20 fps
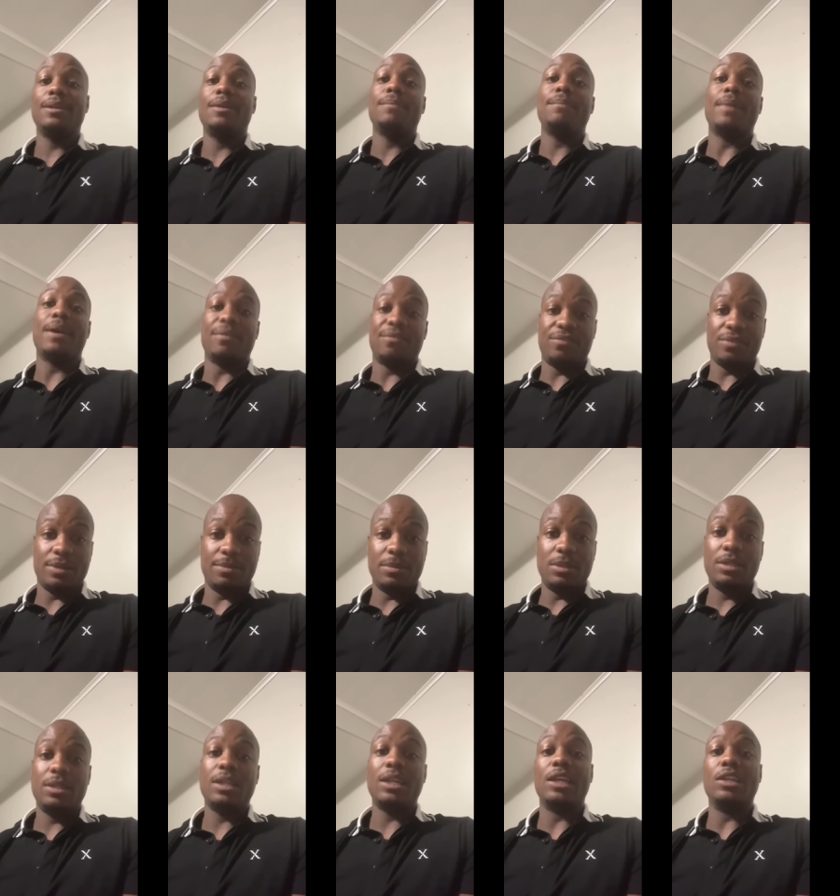my
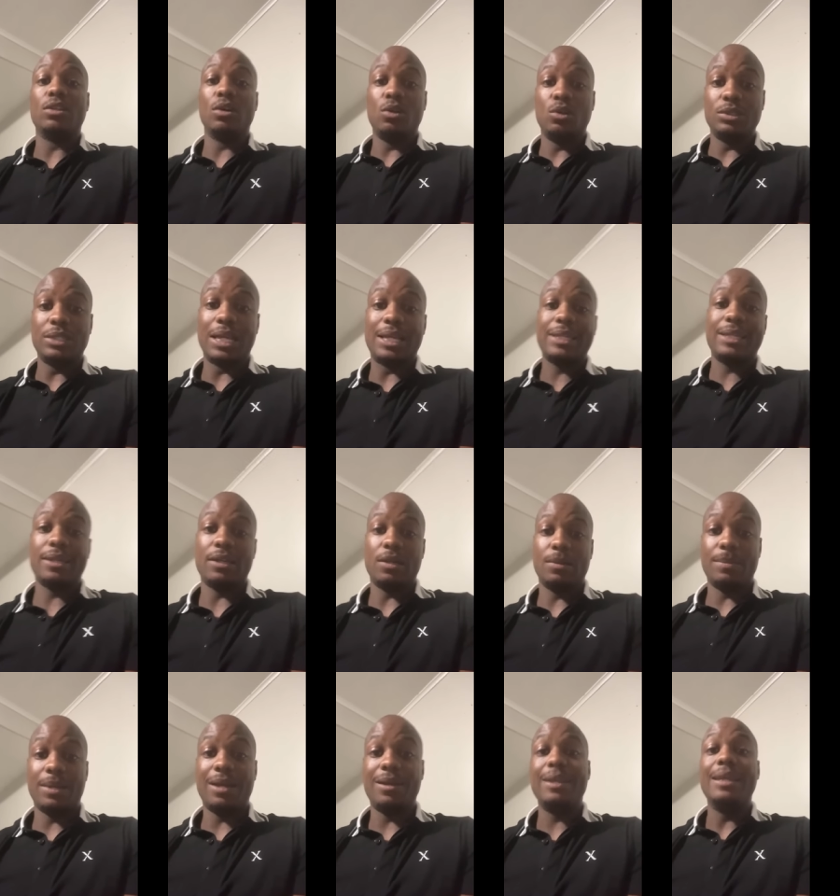family, and those I
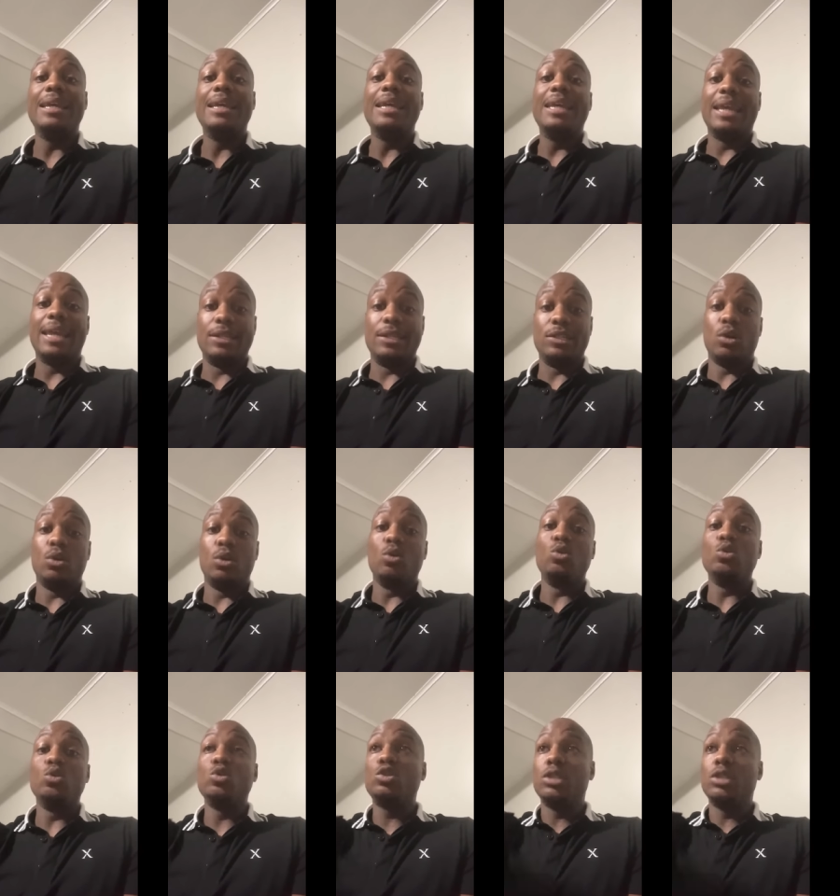care about, and
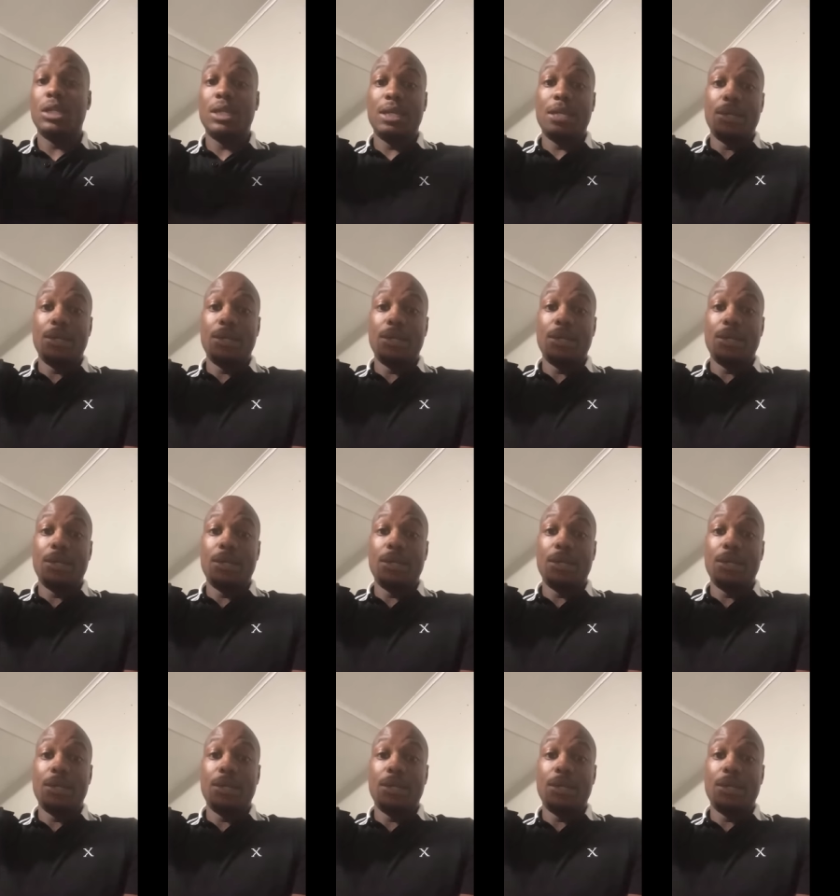those